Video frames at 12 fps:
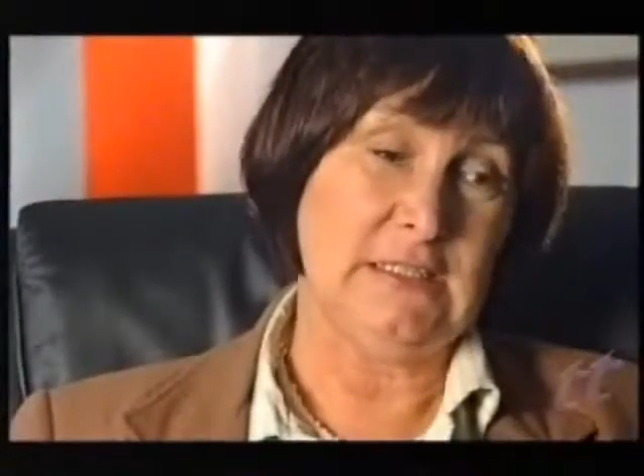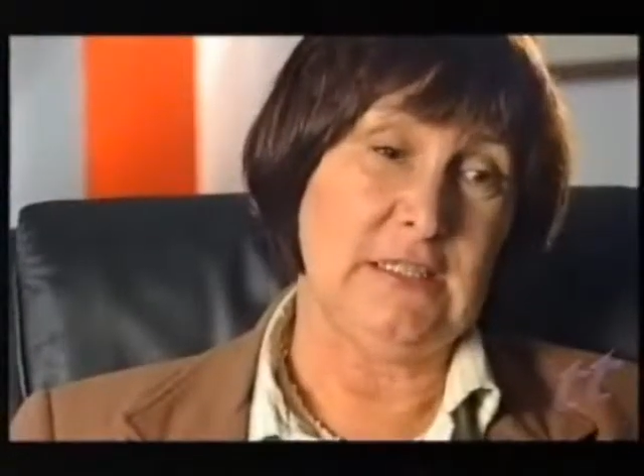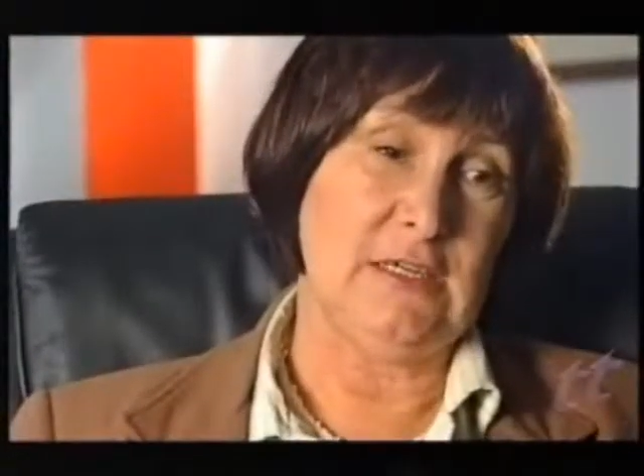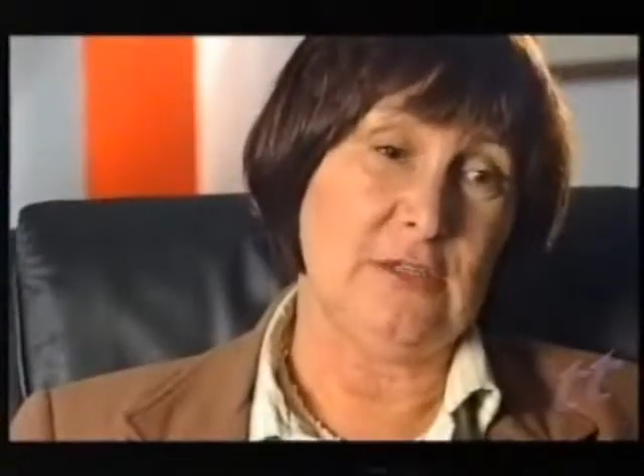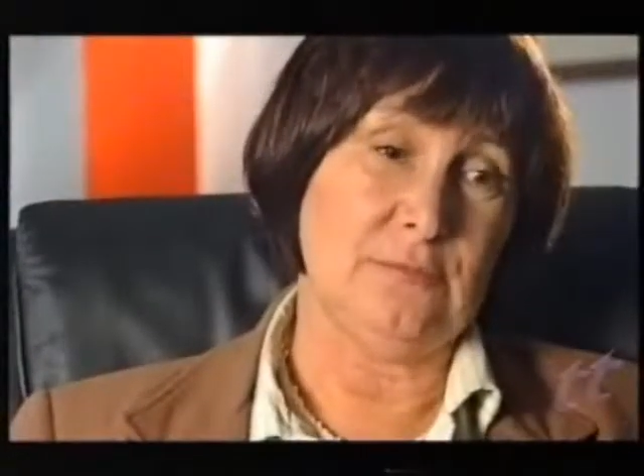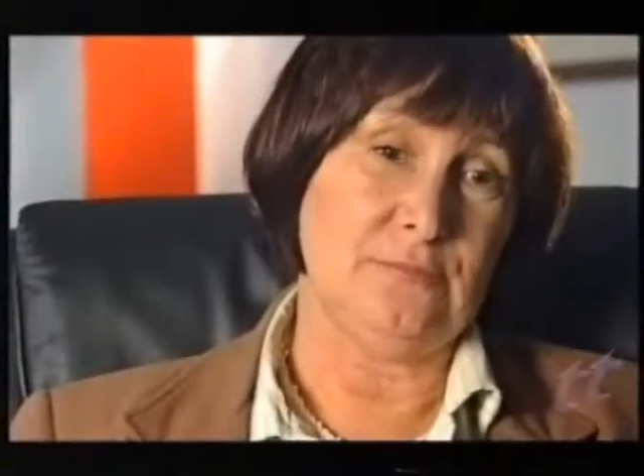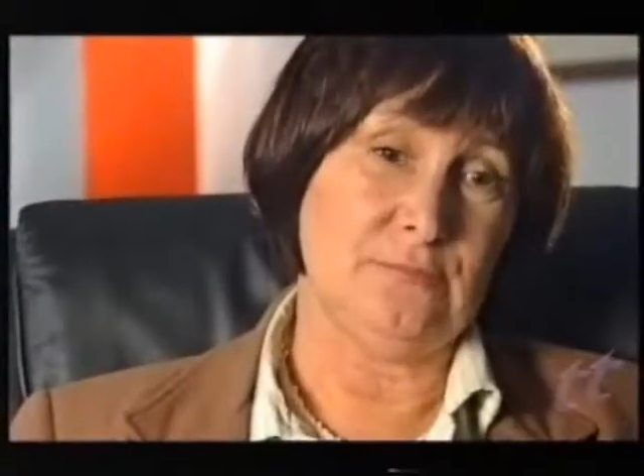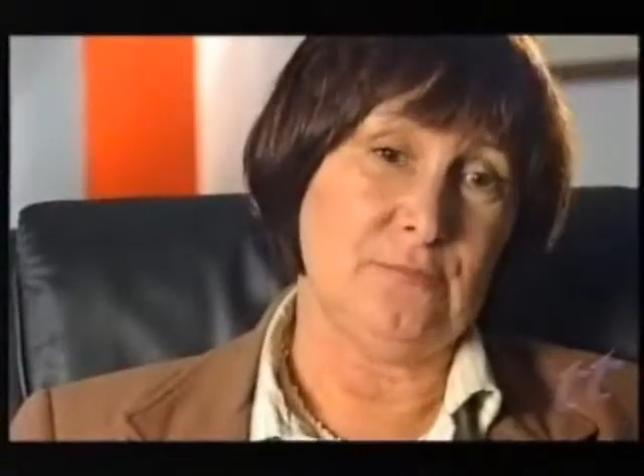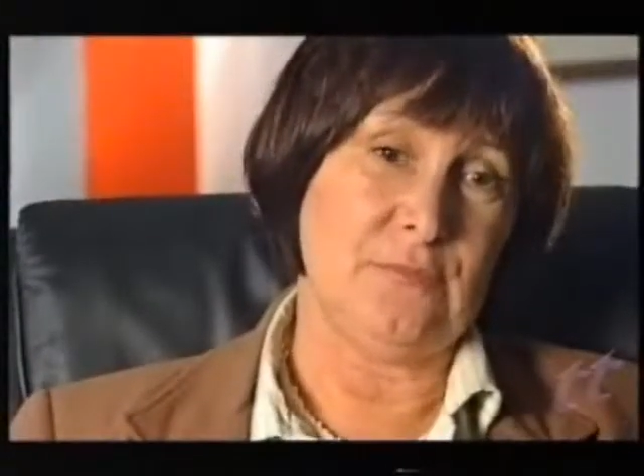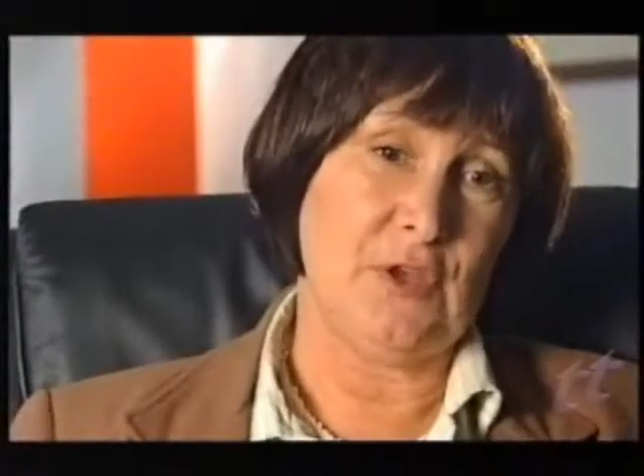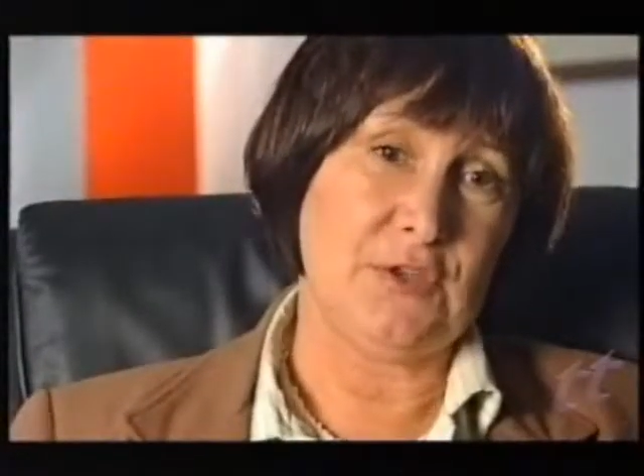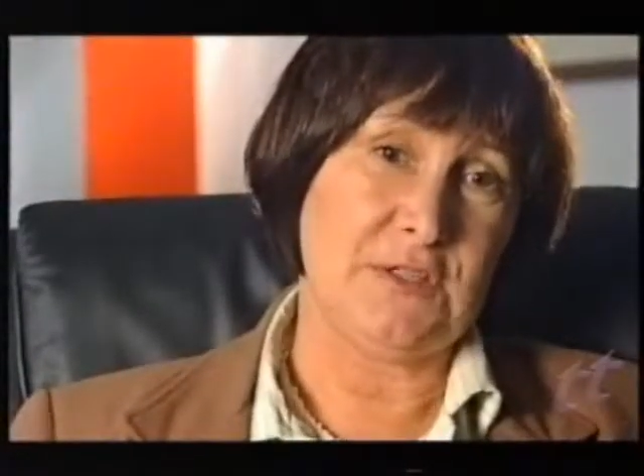
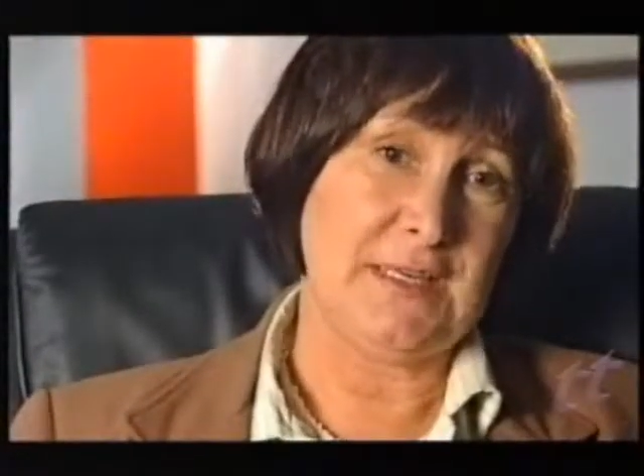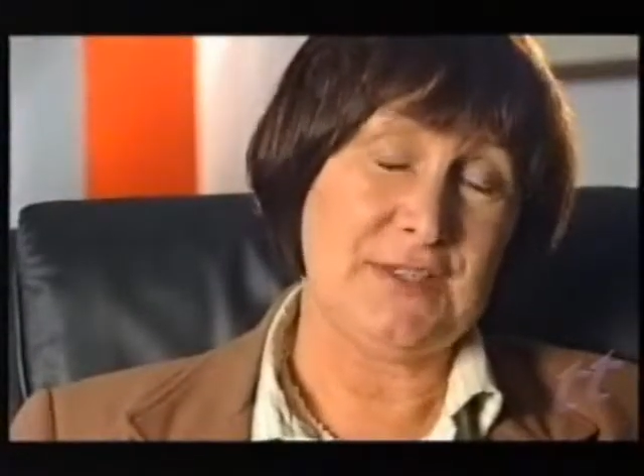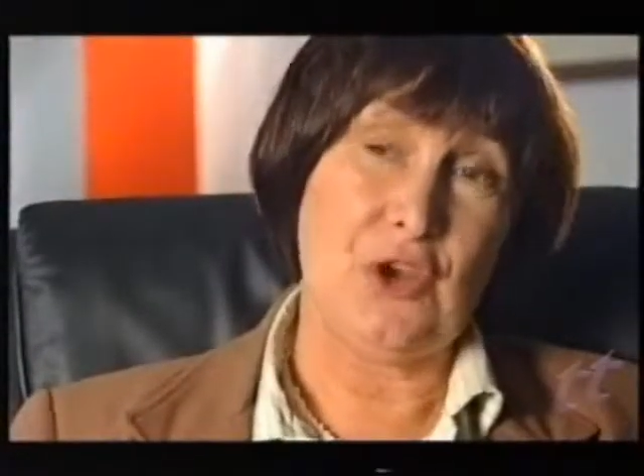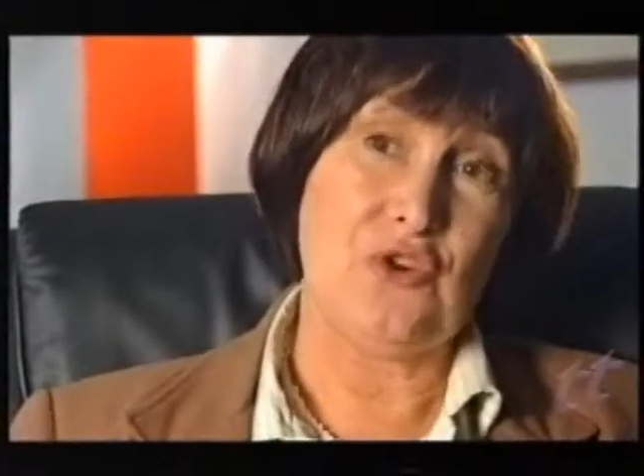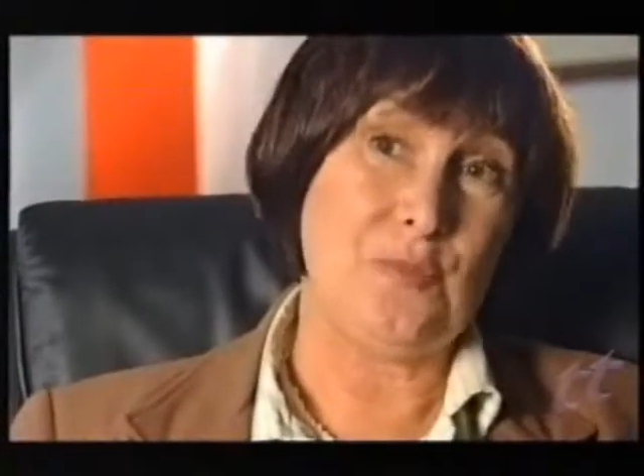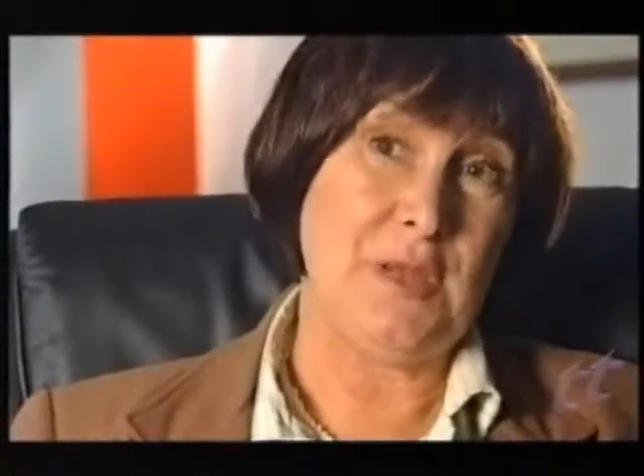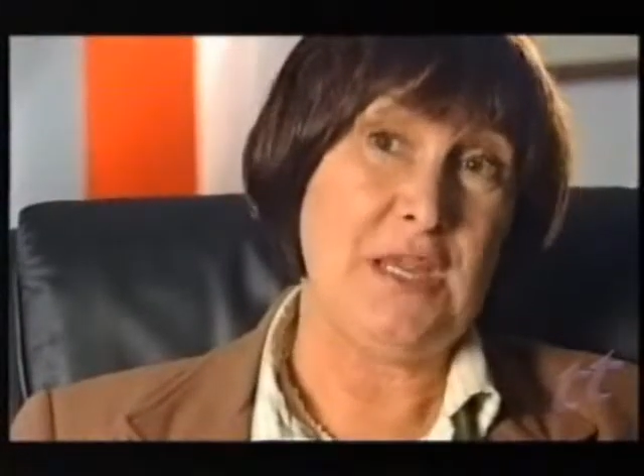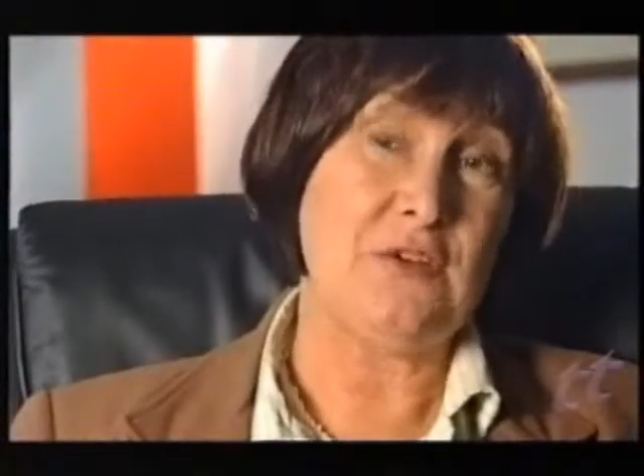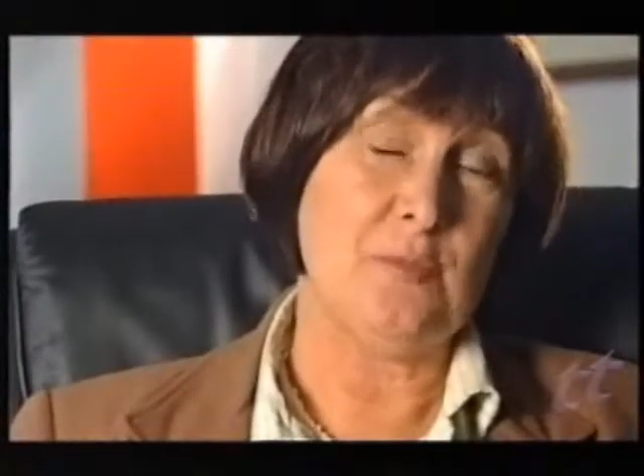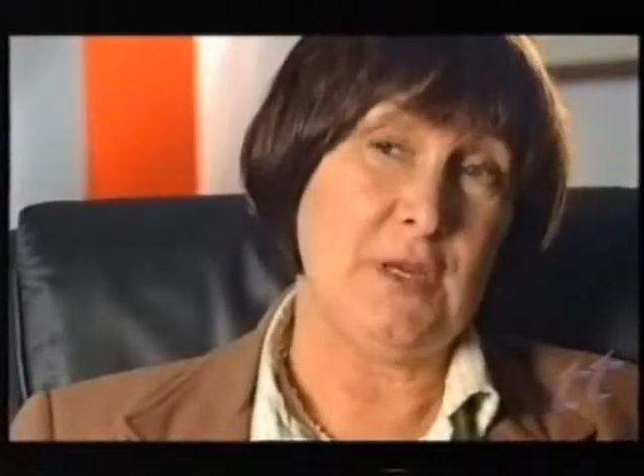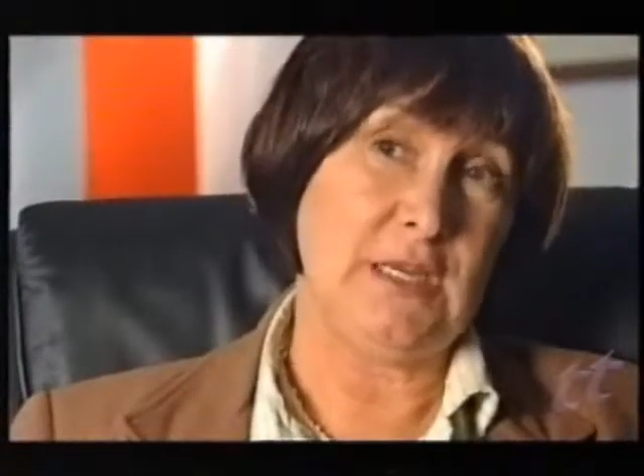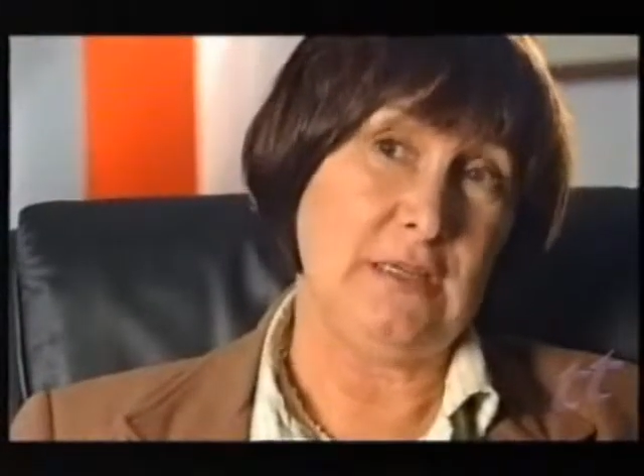those things don't appear
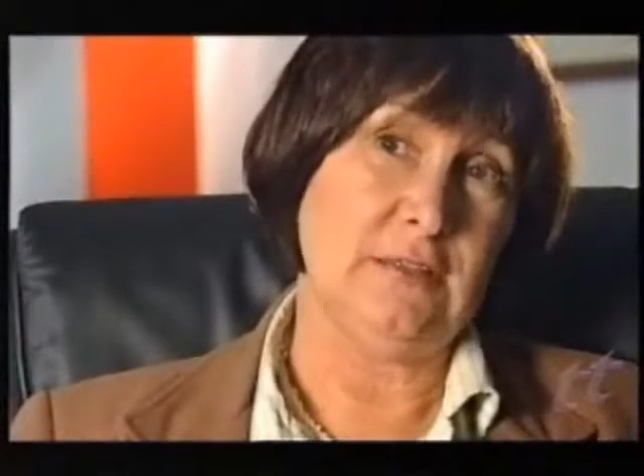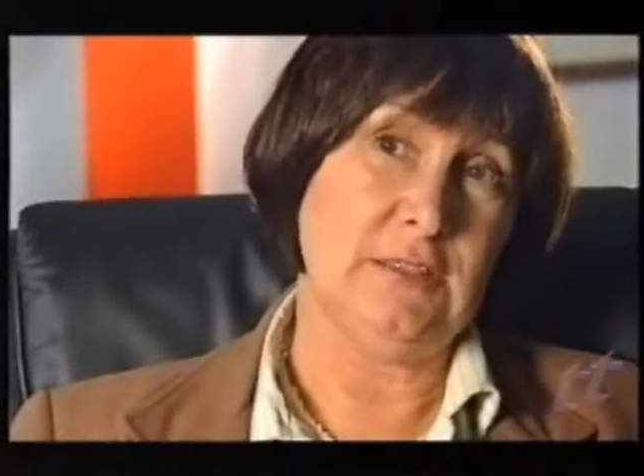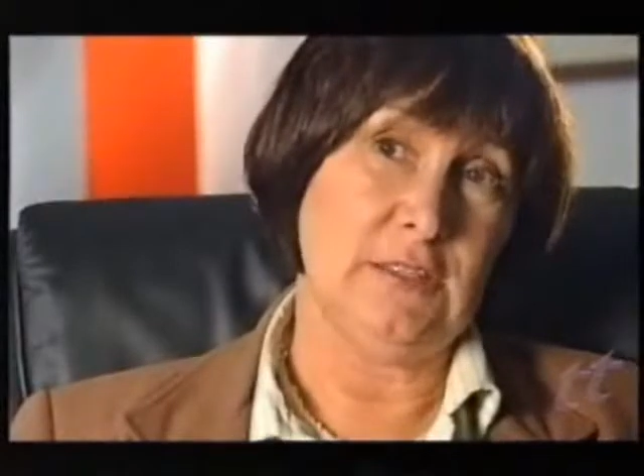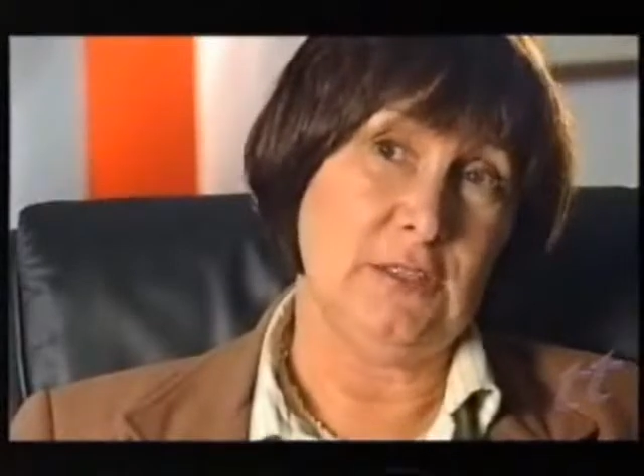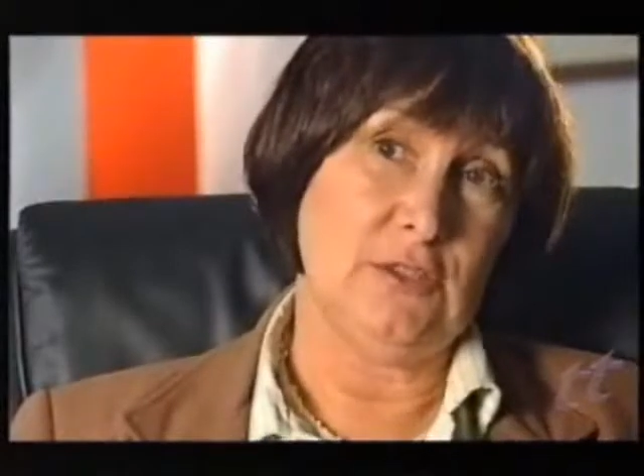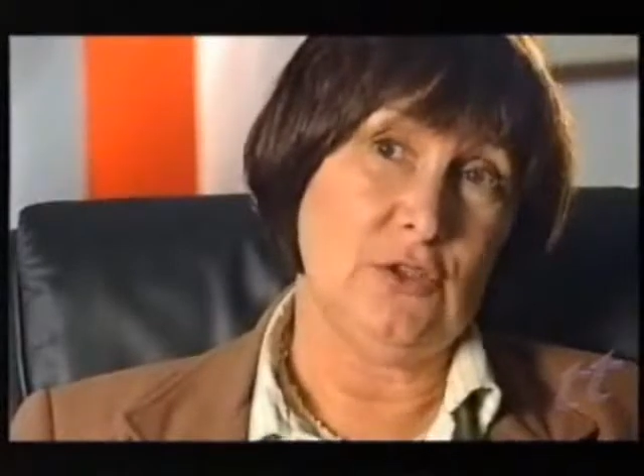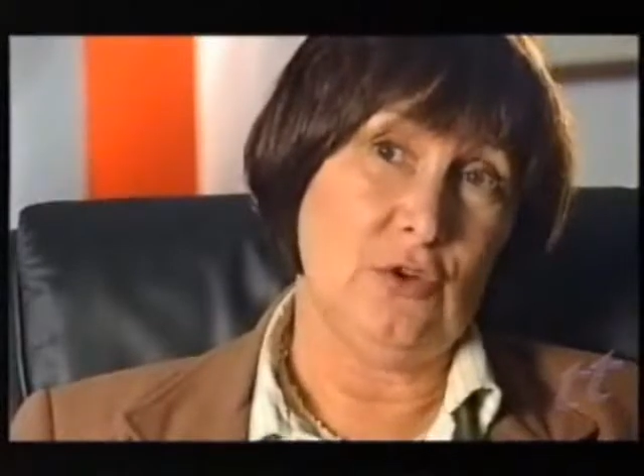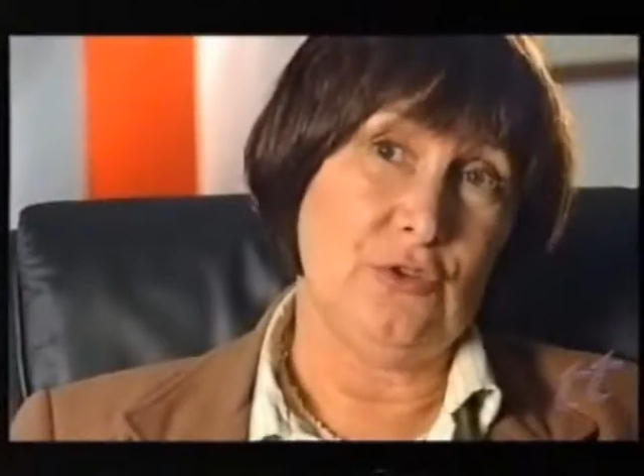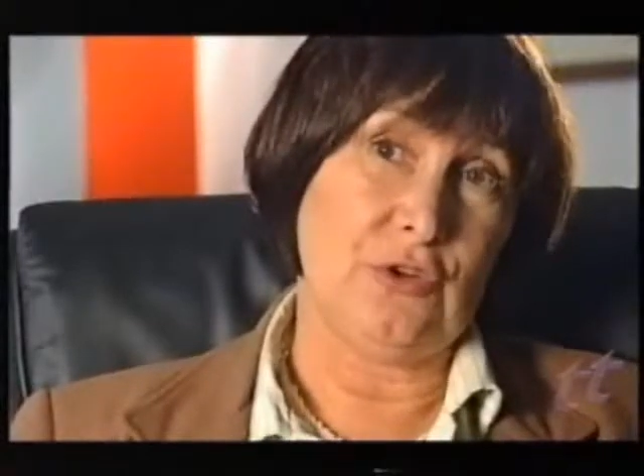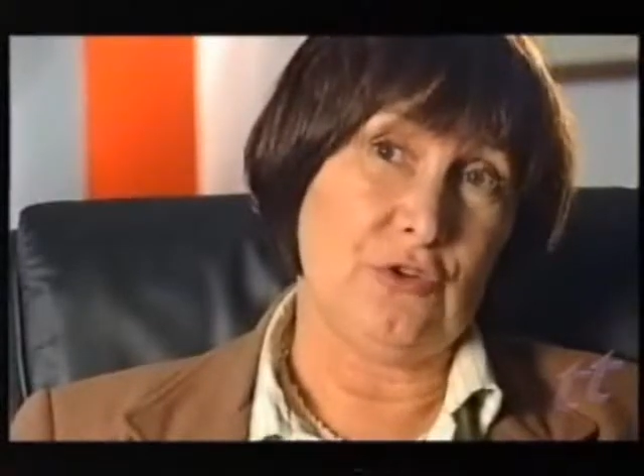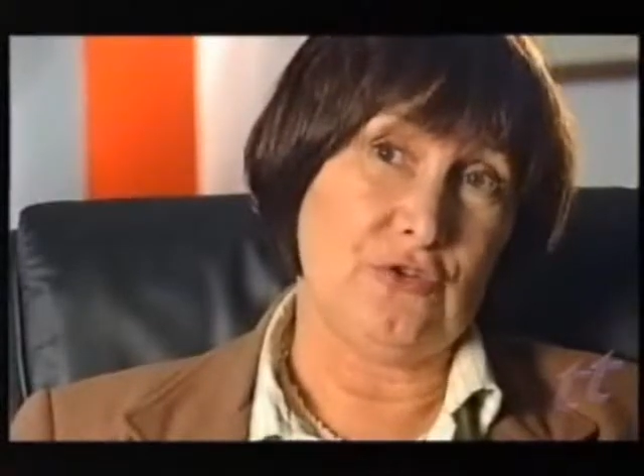to be on the